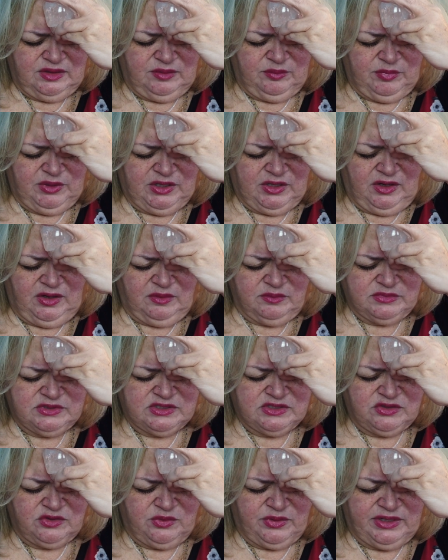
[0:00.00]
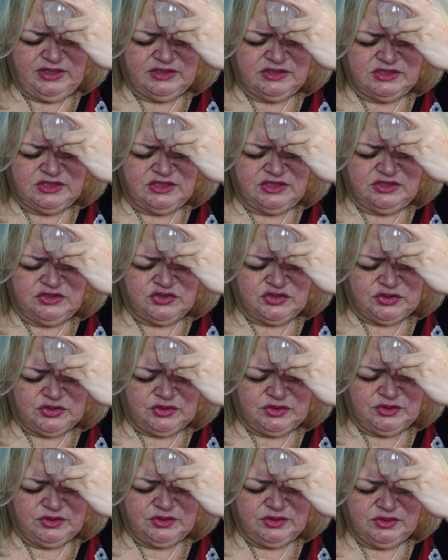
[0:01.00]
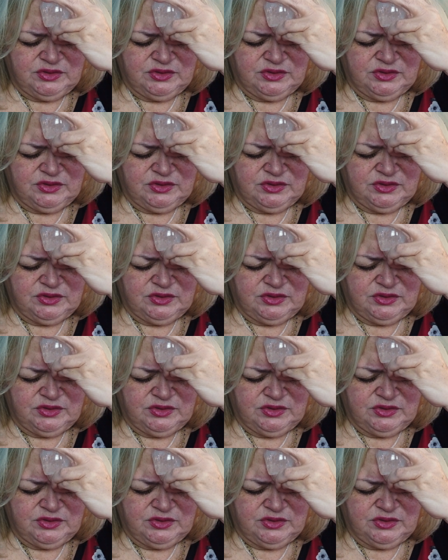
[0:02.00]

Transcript: becomes the great teacher.